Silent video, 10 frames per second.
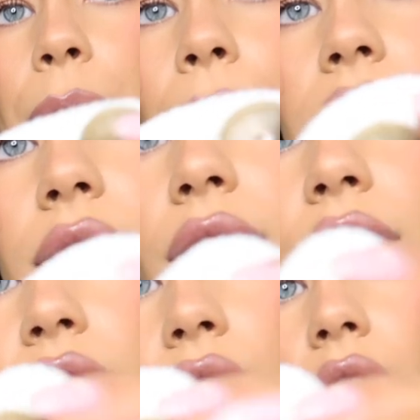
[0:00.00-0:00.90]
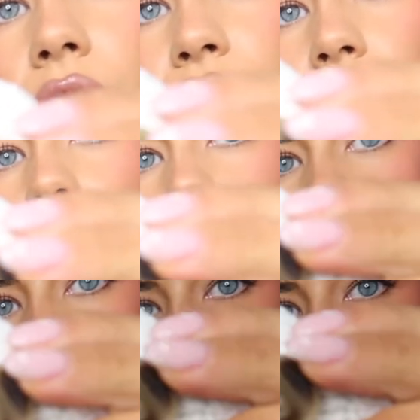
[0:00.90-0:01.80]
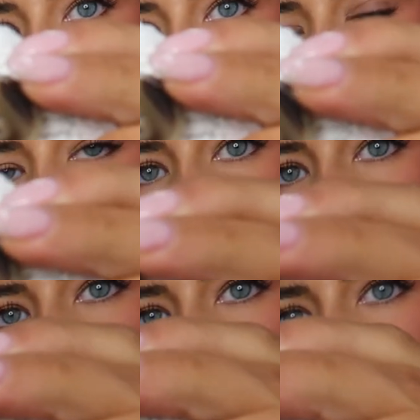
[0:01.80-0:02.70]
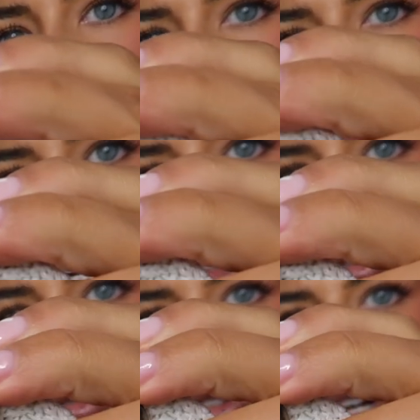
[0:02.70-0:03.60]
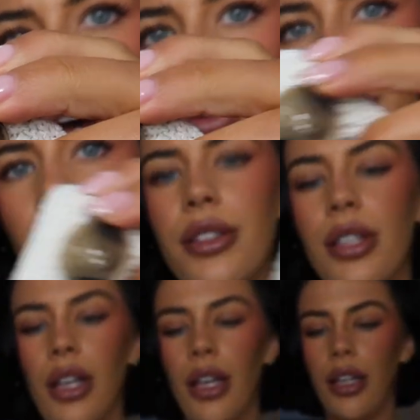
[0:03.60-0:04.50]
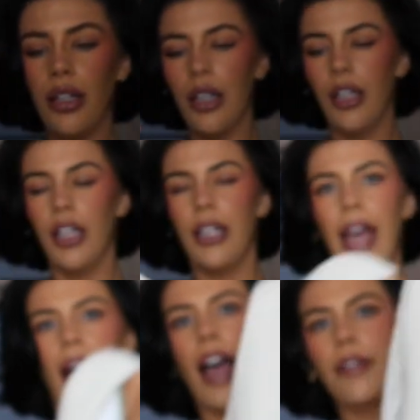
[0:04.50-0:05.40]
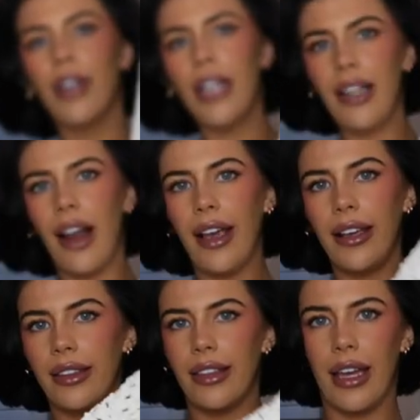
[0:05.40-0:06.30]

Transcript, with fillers: buttons are just like this natural style button yeah i really like